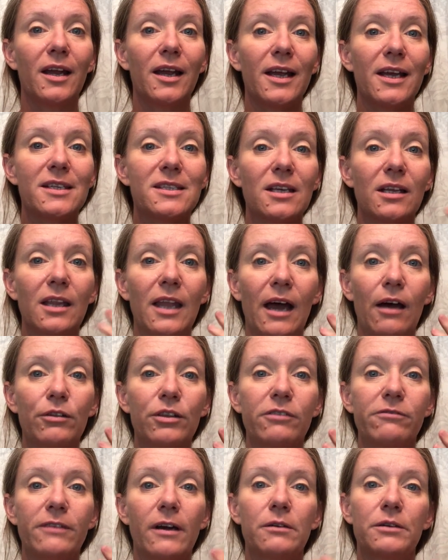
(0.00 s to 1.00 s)
It's allowed
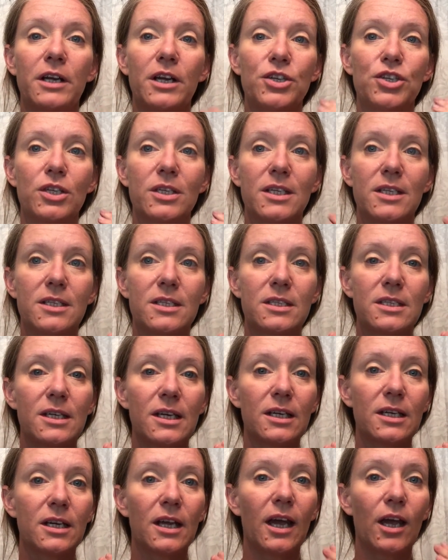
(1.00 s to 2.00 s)
the foundation to
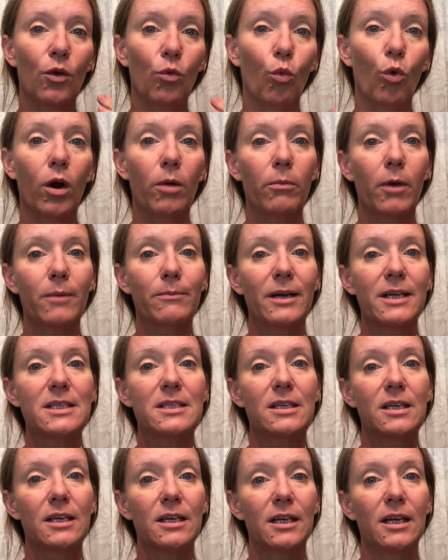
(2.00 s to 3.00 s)
sit and warm on my
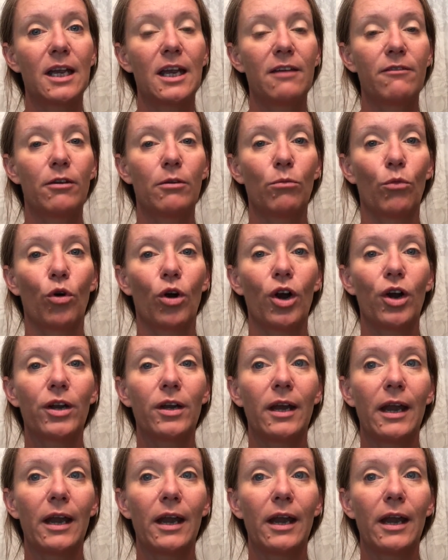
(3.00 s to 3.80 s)
skin even more.